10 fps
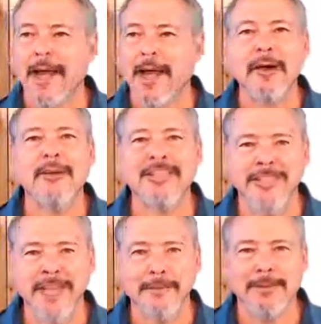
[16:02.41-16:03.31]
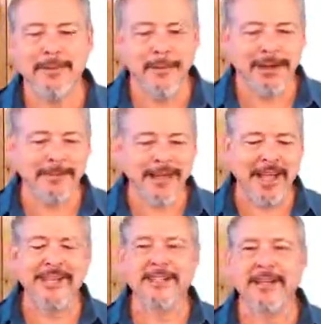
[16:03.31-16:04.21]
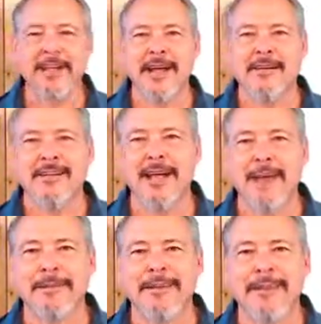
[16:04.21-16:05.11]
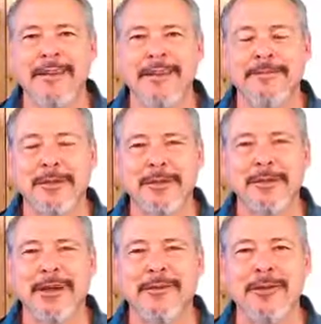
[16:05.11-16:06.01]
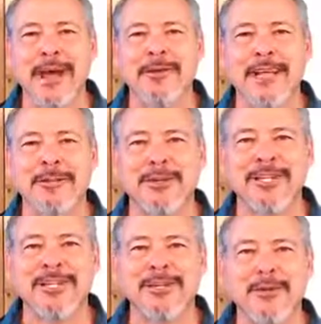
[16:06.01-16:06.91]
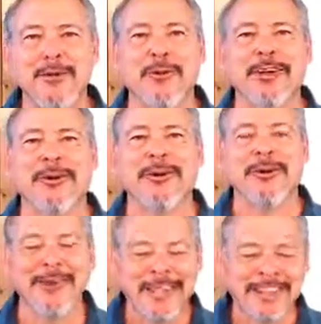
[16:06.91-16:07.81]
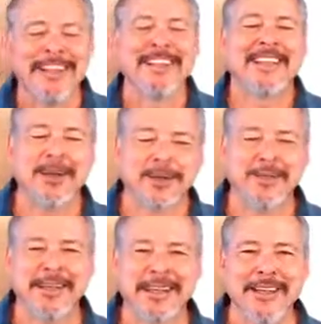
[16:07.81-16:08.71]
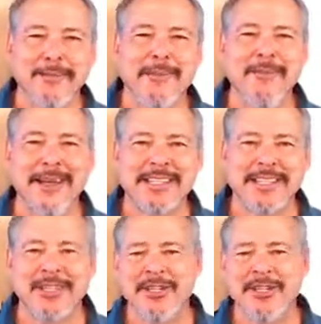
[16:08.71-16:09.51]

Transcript: How does this happen? Well, I can tell you how it can happen for you. If you have an expertise that you want to grow, get hold of me in a private message.